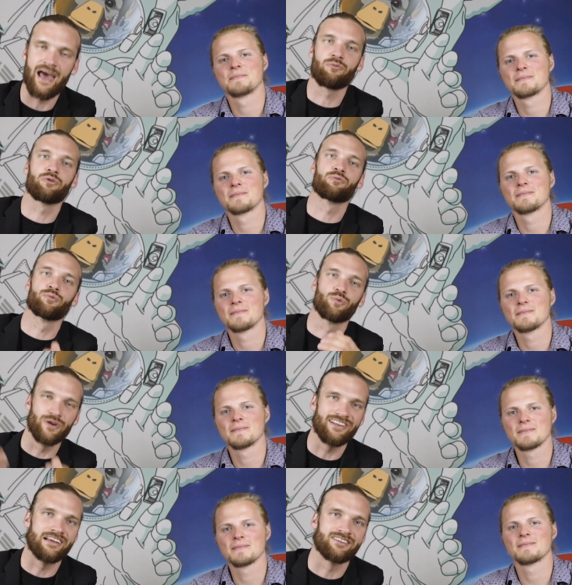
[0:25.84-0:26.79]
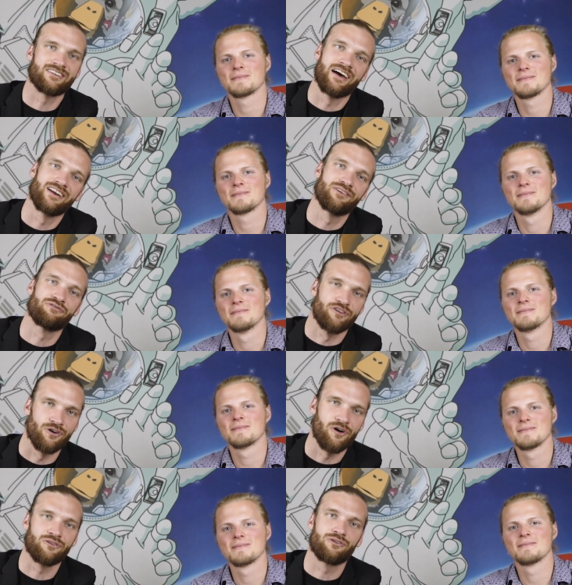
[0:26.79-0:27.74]
Speaker 1: And we're really excited for you
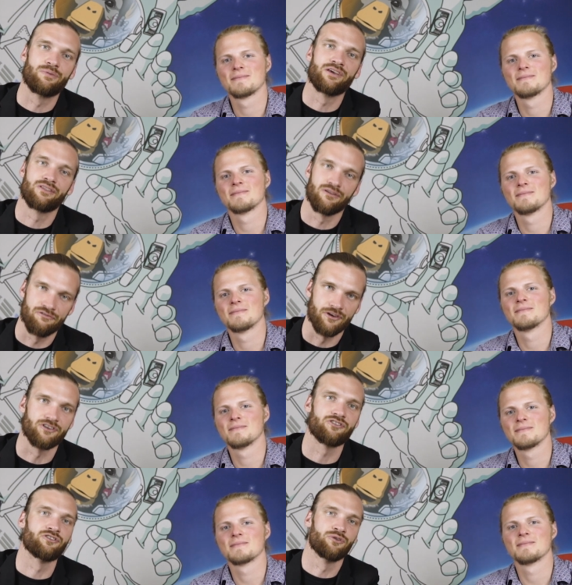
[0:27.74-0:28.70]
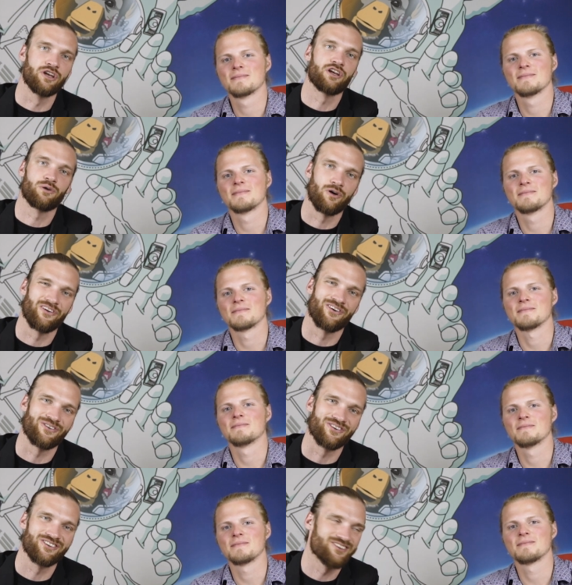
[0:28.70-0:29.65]
all to be the first Uniti One
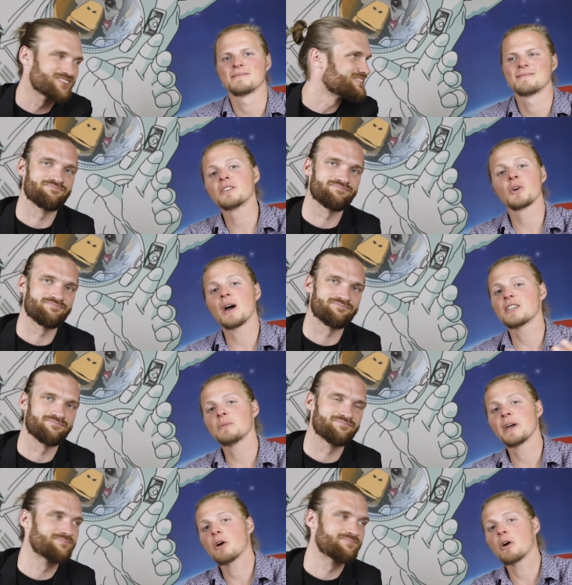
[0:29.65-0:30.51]
over.
Speaker 2: So as you may